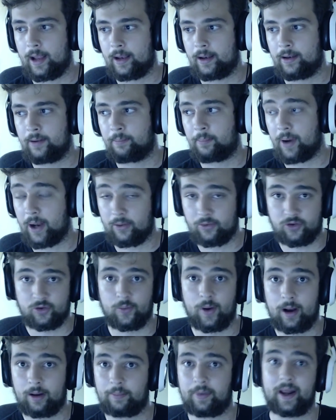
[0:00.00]
but I was
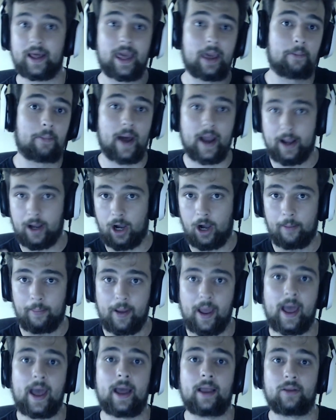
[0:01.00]
surrounded, but I came back up
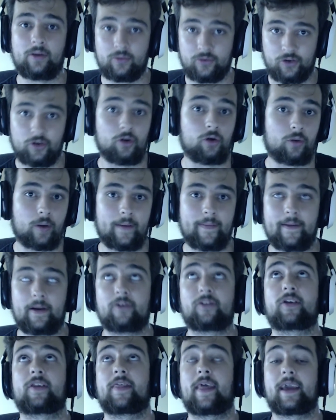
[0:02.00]
and there was a nuke right there. I was
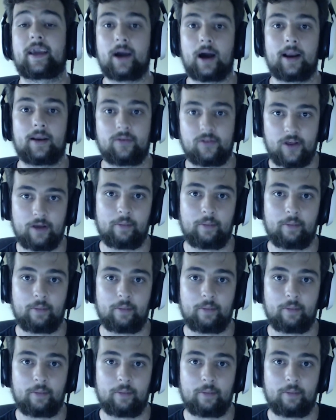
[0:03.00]
like, thank God, it saved my